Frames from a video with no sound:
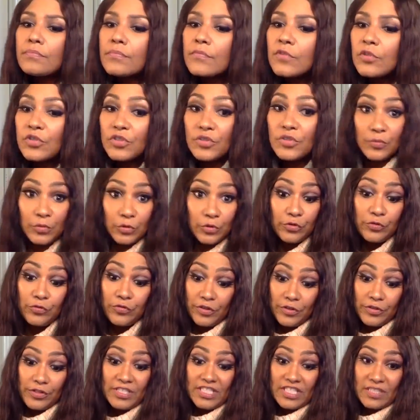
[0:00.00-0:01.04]
you
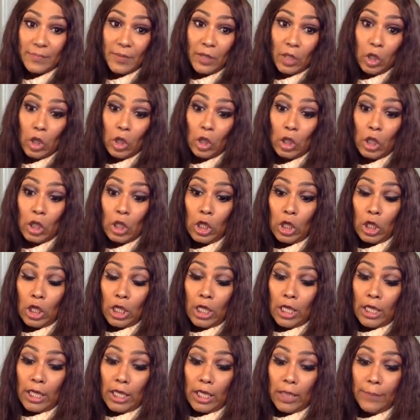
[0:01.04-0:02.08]
feel the smell.
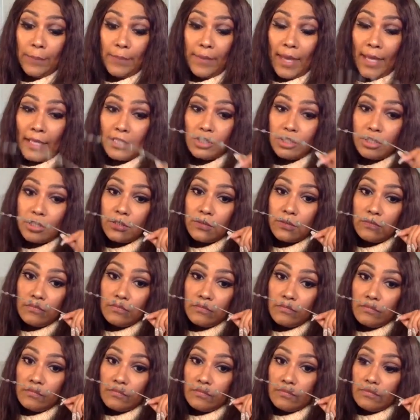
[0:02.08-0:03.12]
Imagine.
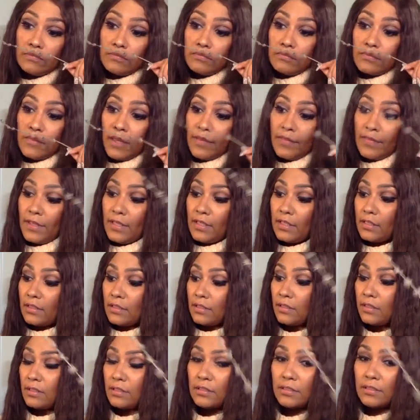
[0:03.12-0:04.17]
I think,
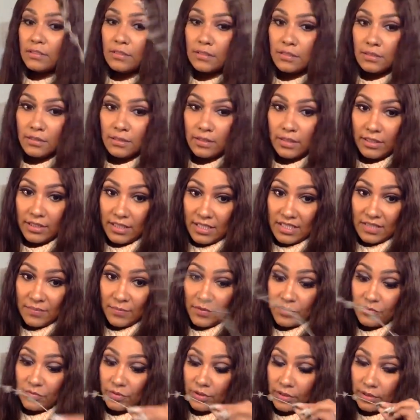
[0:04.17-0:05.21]
and this
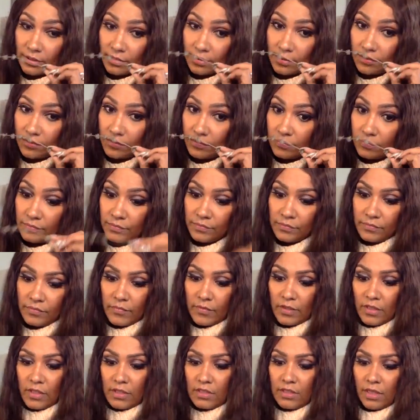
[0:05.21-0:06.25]
smells really good too.
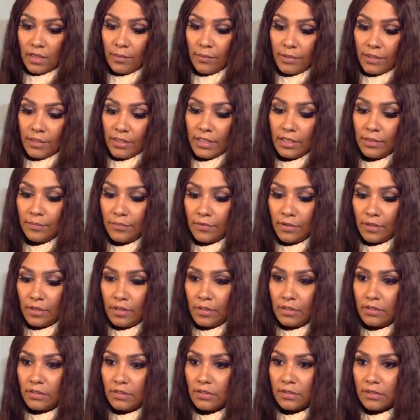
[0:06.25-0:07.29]
So I'm going to keep
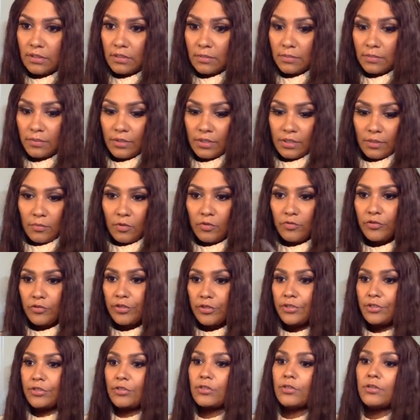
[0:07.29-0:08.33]
these and put them over
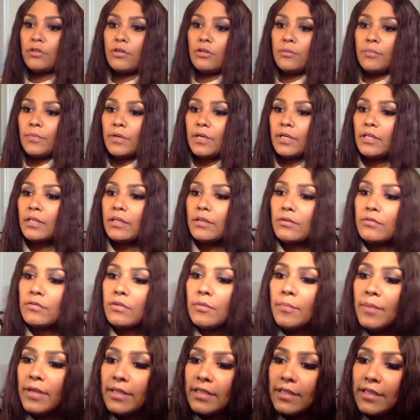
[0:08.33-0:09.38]
here on
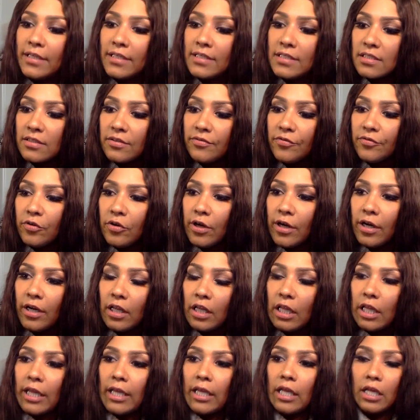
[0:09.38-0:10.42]
my desk for
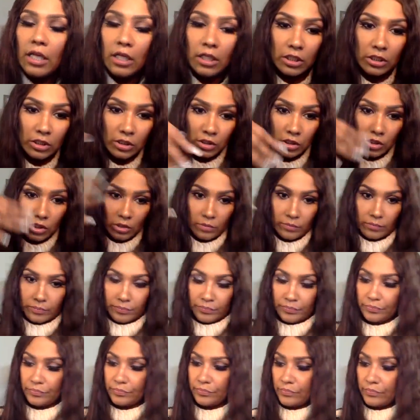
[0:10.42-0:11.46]
like
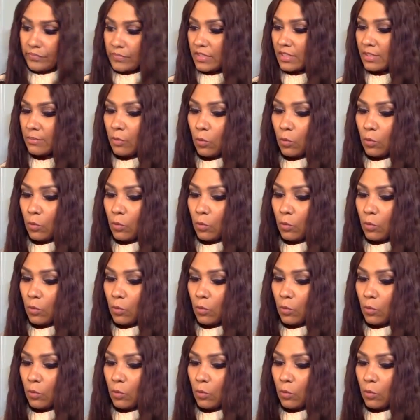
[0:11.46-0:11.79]
some